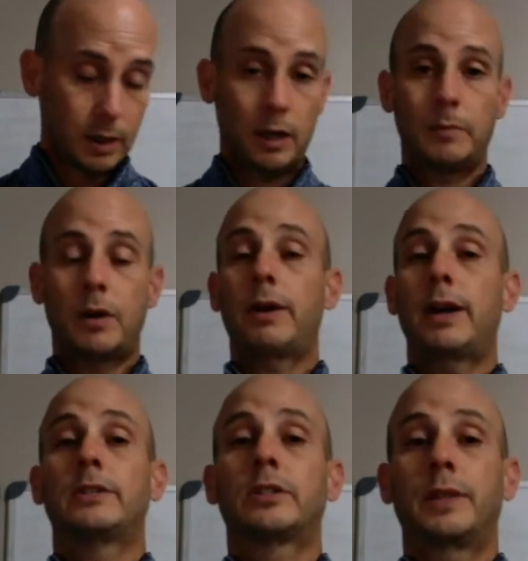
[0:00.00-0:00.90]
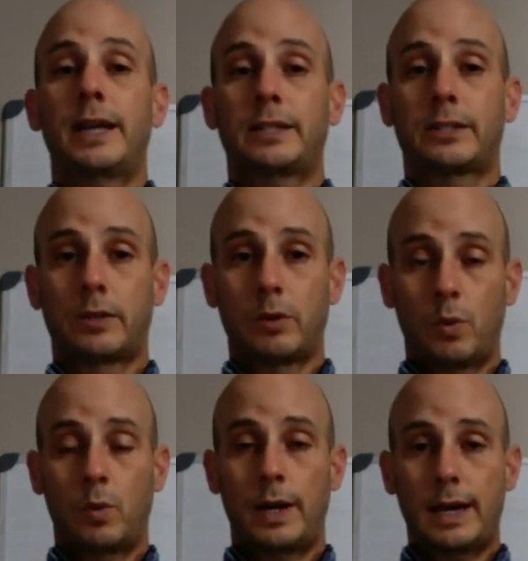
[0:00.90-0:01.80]
Um, all right, so that's
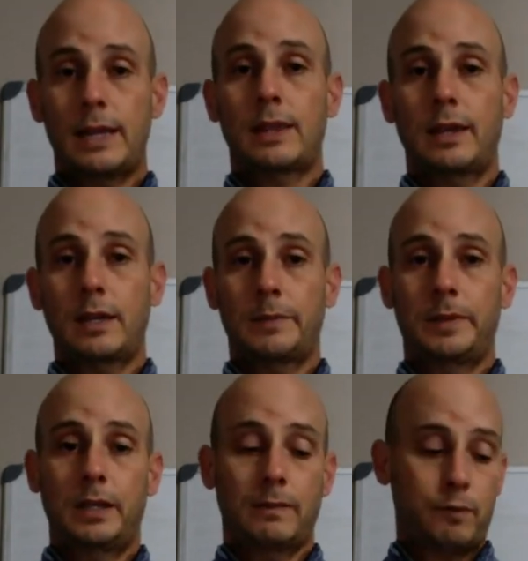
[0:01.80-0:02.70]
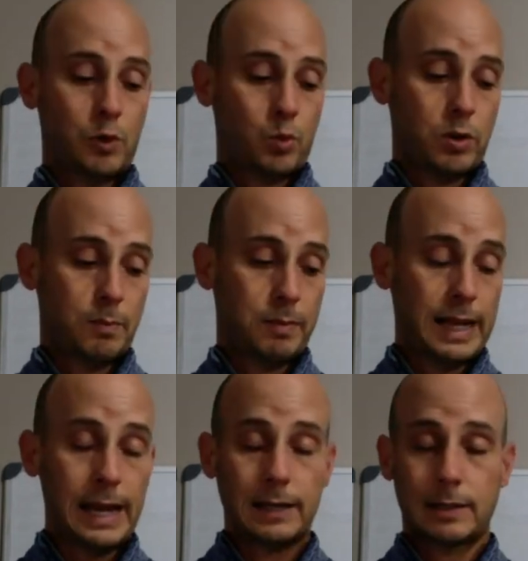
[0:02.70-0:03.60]
what I think about the Fort Worth
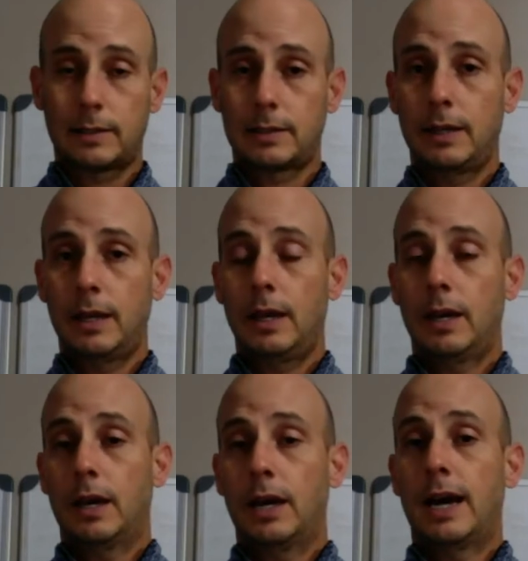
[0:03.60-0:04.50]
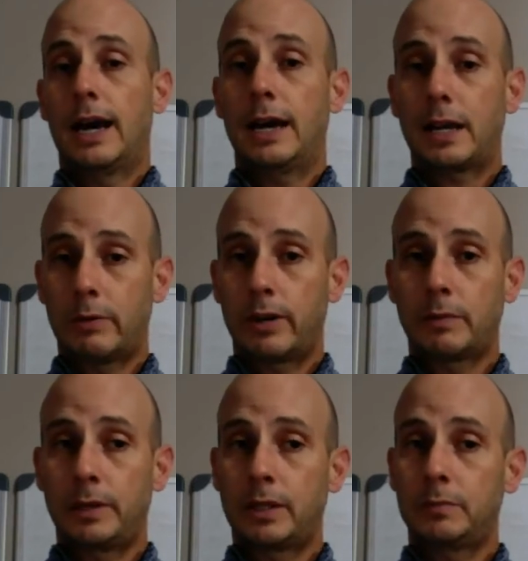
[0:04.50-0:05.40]
Blacks. Uh, I can
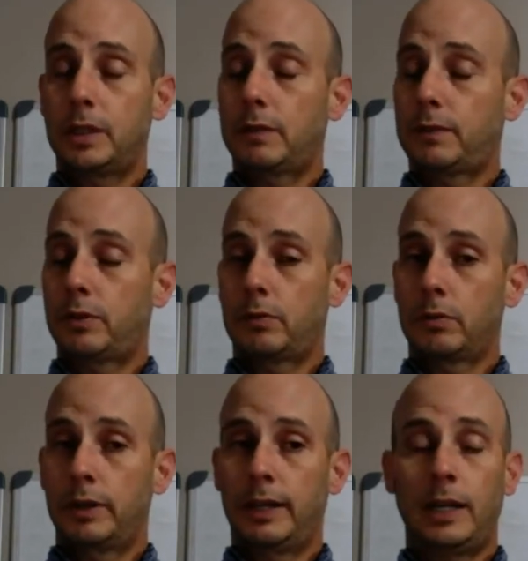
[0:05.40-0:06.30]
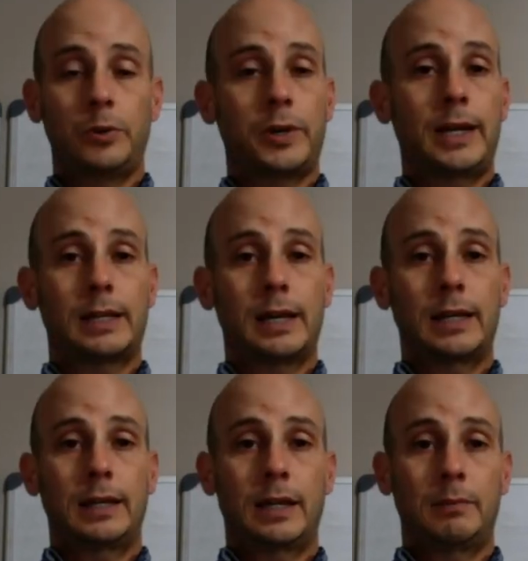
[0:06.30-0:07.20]
recommend them if you're in any way
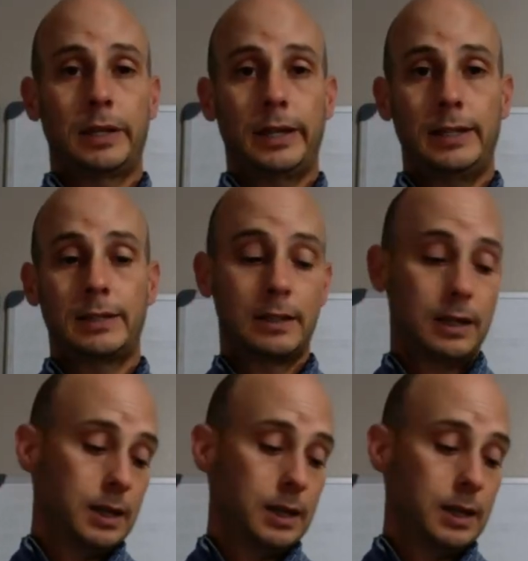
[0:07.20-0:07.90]
inclined to get blades.